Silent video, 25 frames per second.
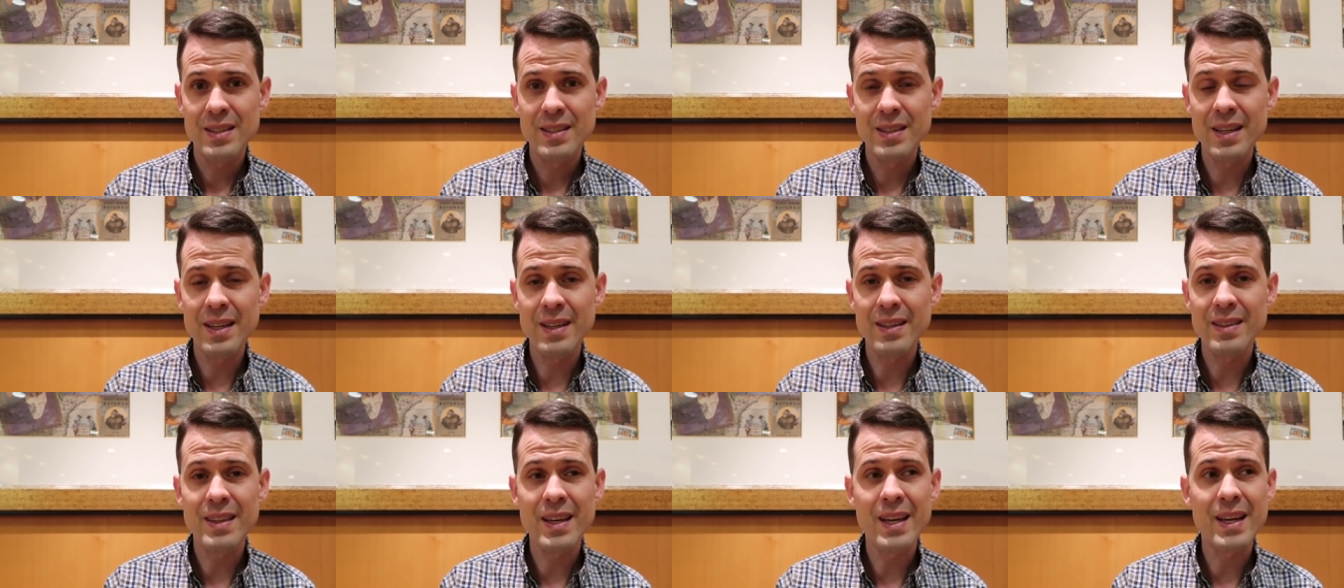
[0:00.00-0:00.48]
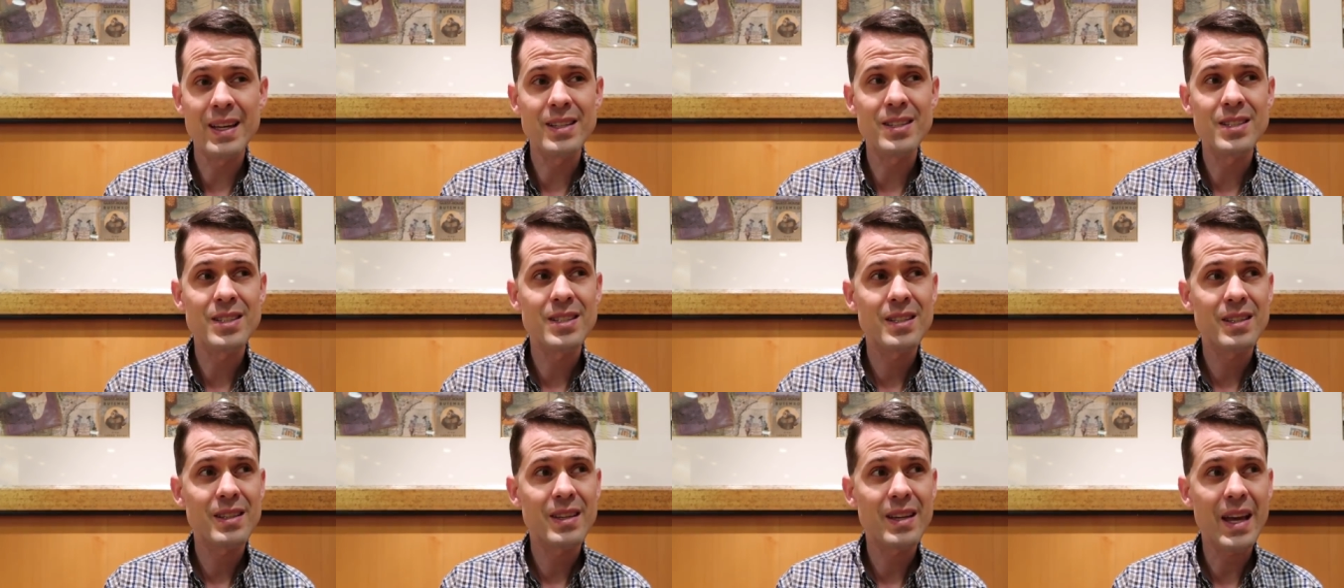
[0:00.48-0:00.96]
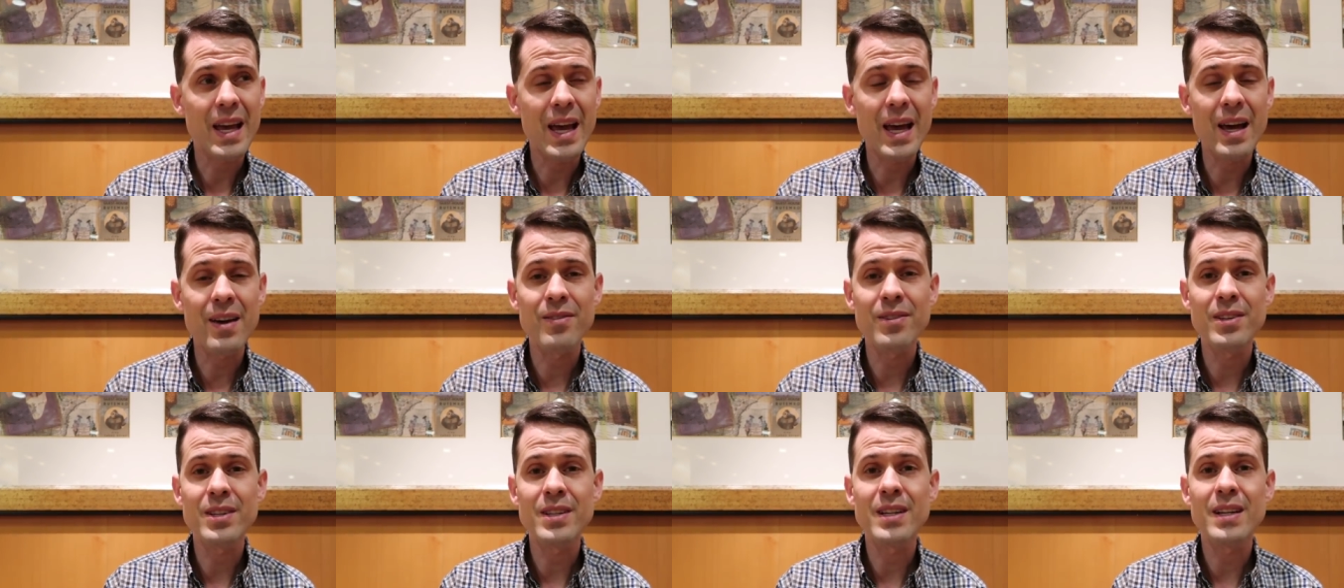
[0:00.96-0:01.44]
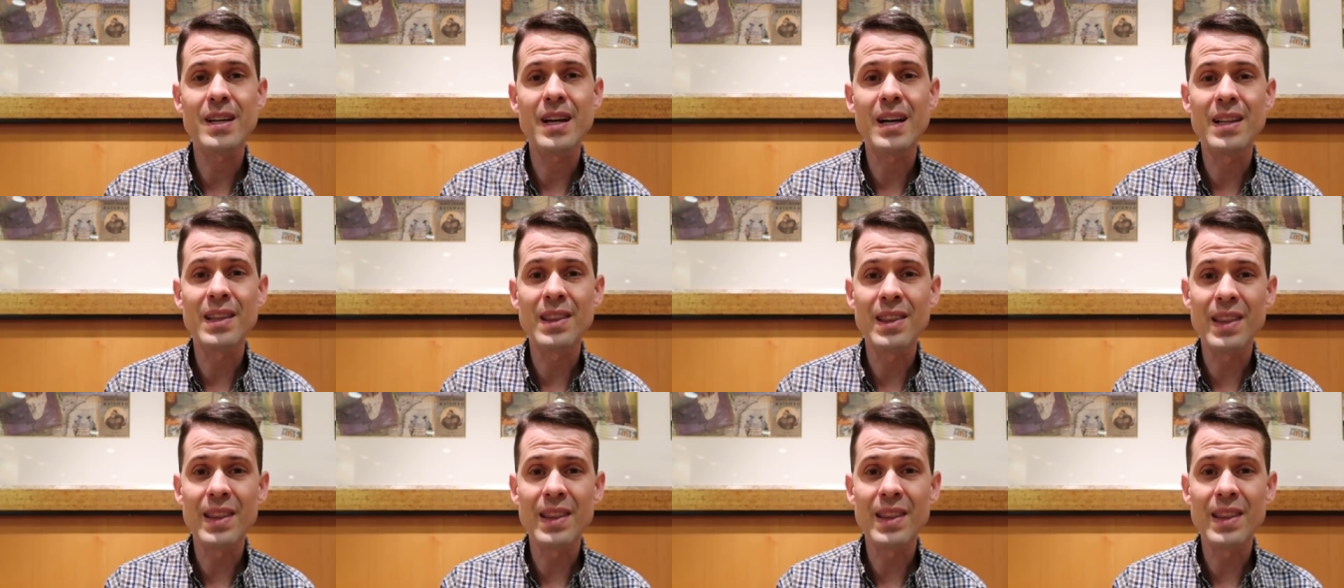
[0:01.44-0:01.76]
think that having a